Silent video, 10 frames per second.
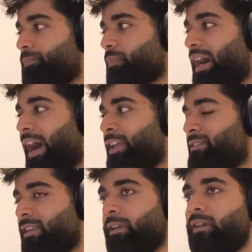I
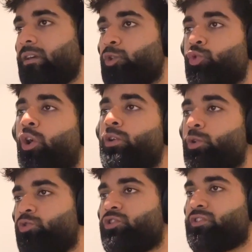say do not
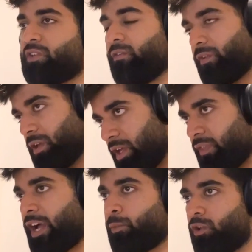lose yourself in
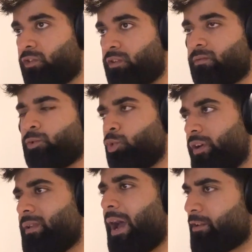that process. Do
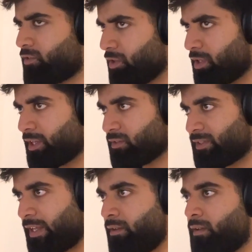it at a certain
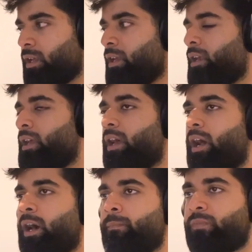extent.
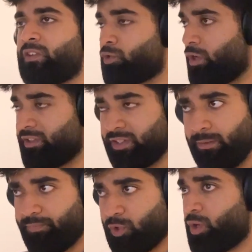Solicit
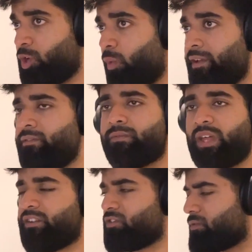your advice.
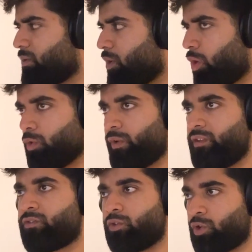That is
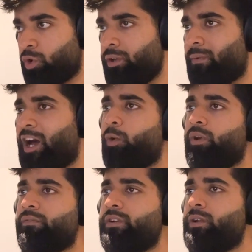always good.
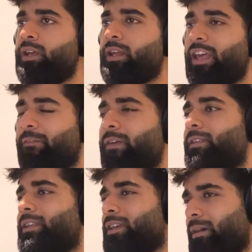However, if
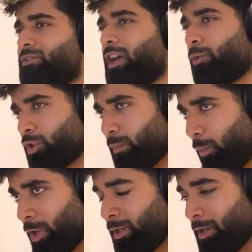it comes down to the
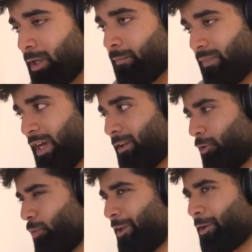point that
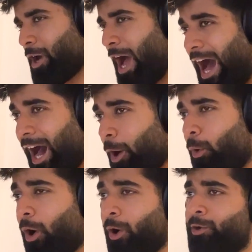no matter how
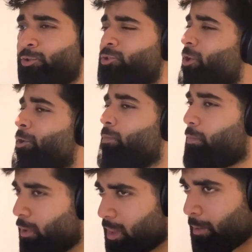hard you're trying to
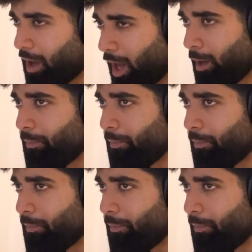pull them up,